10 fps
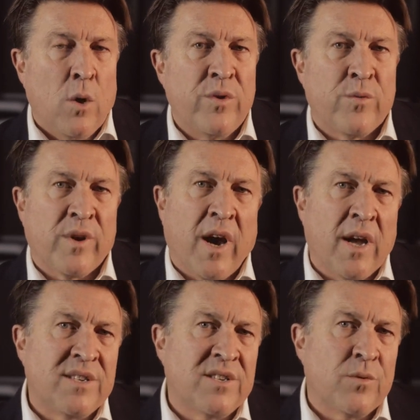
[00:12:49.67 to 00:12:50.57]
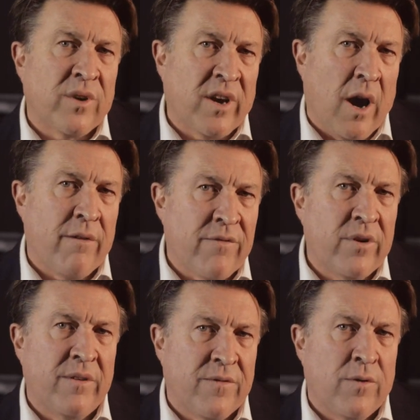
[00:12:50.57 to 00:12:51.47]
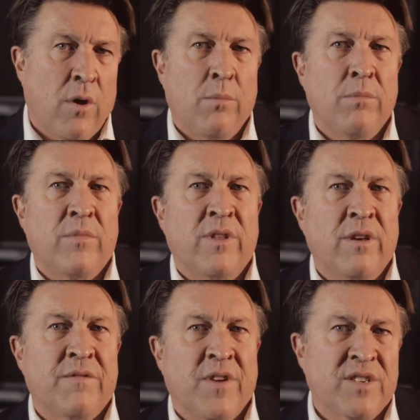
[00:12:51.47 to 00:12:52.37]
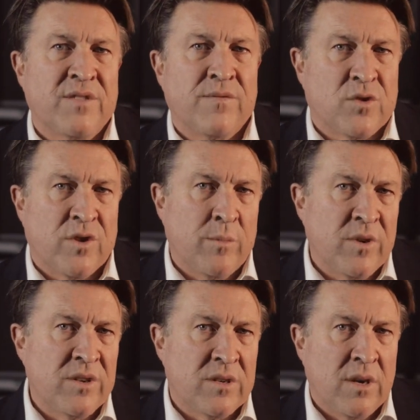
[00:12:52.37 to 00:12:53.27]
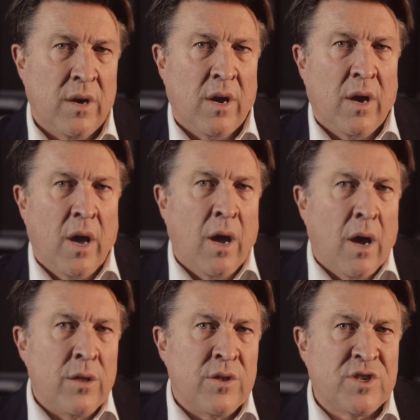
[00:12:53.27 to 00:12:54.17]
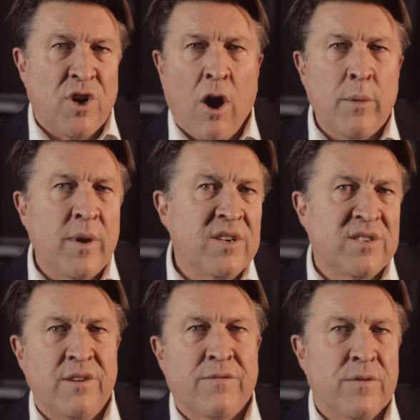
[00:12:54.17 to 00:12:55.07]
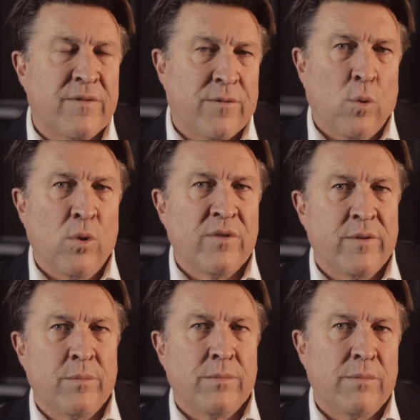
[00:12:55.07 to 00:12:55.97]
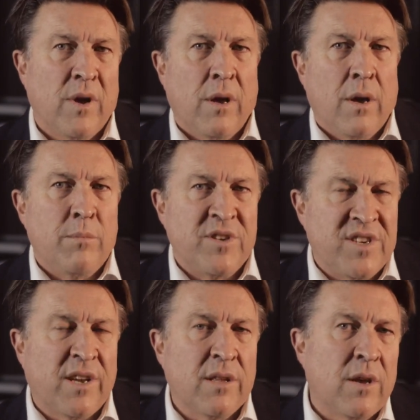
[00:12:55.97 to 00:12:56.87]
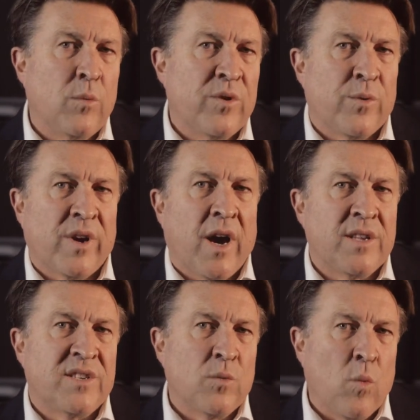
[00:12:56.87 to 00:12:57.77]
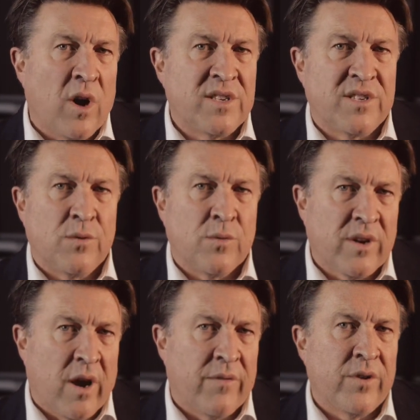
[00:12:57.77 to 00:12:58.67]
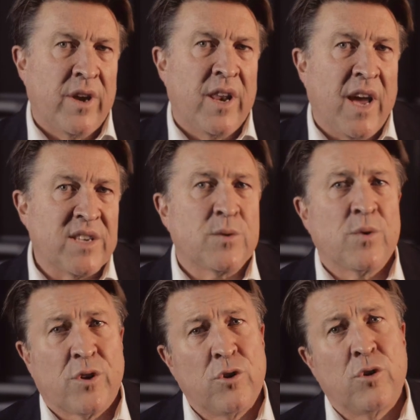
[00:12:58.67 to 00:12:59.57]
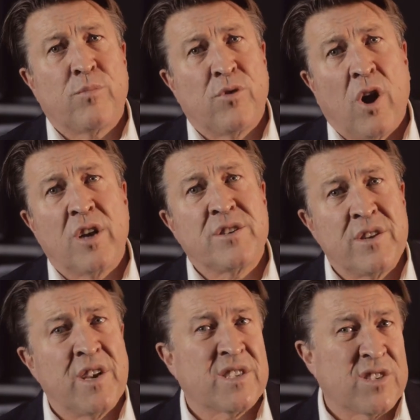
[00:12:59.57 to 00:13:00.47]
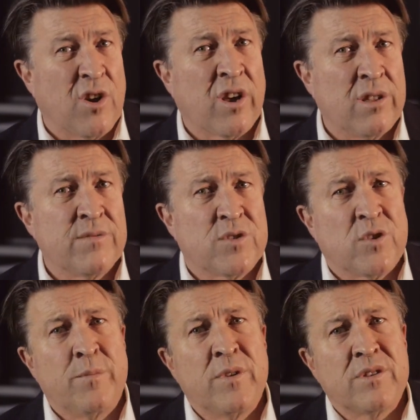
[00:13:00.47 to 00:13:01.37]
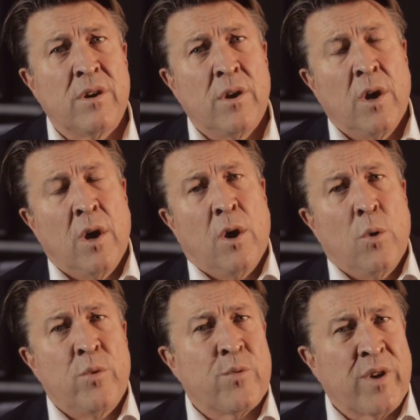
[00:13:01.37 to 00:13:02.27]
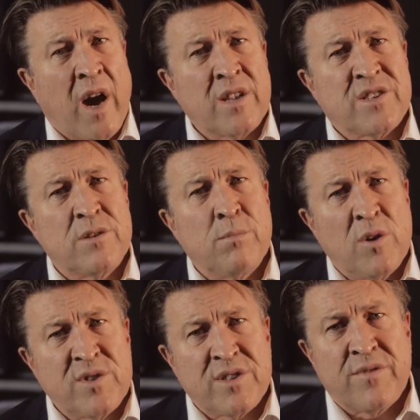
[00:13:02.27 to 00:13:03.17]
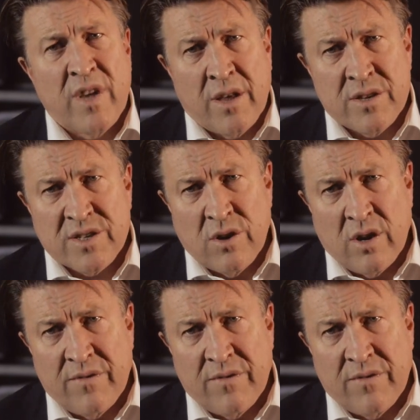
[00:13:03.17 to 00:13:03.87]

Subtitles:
With regards to recovery from the effects of treatment, the timing is different for all of them. Particularly with regards to white cell recovery, it has to occur prior to the next cycle of treatment. With regards to most of the other side